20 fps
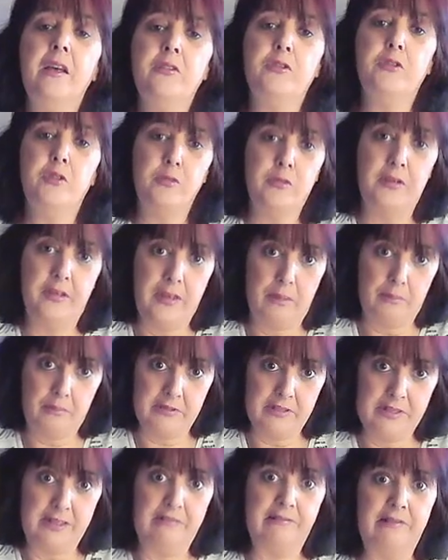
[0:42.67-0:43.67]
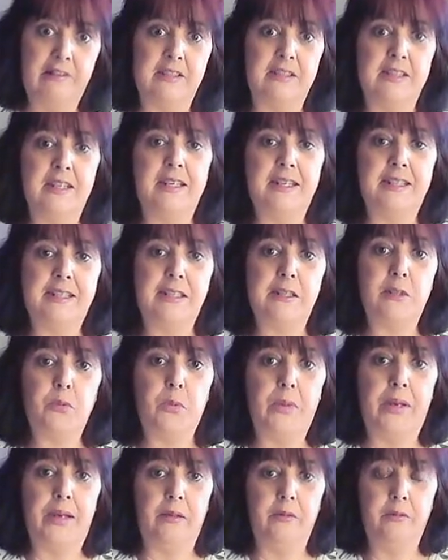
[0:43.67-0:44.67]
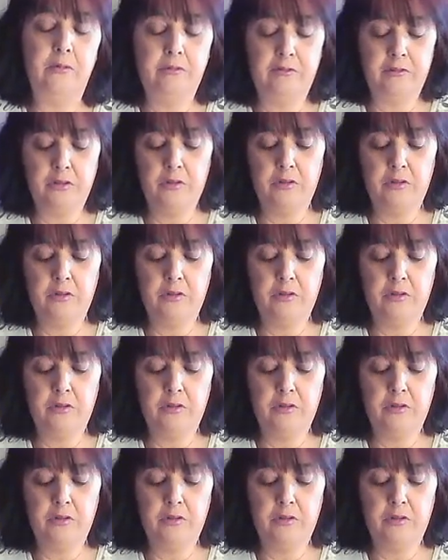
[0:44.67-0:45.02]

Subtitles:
do the number synchronicities as well,